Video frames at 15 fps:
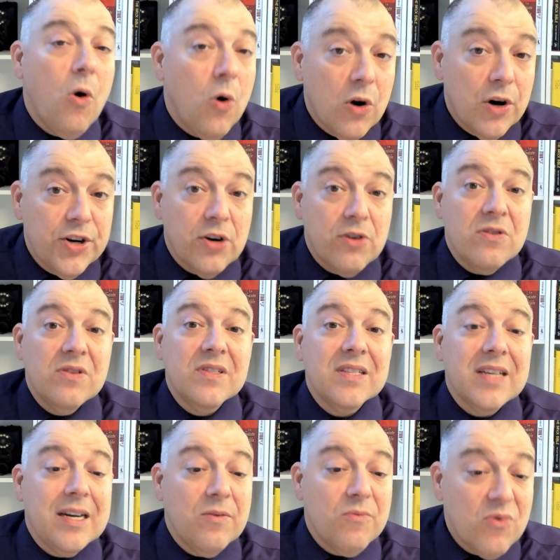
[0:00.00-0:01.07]

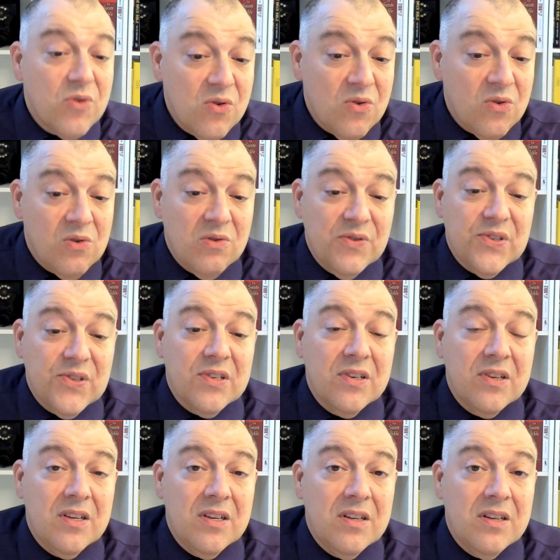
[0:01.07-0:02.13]
orders and rules
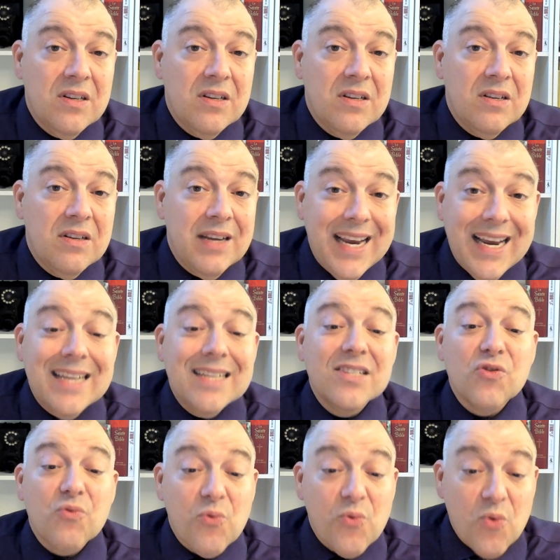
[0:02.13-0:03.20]

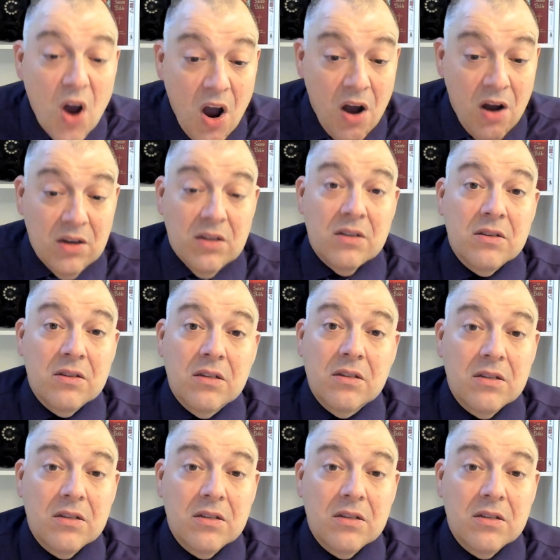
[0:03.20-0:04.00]
is wrong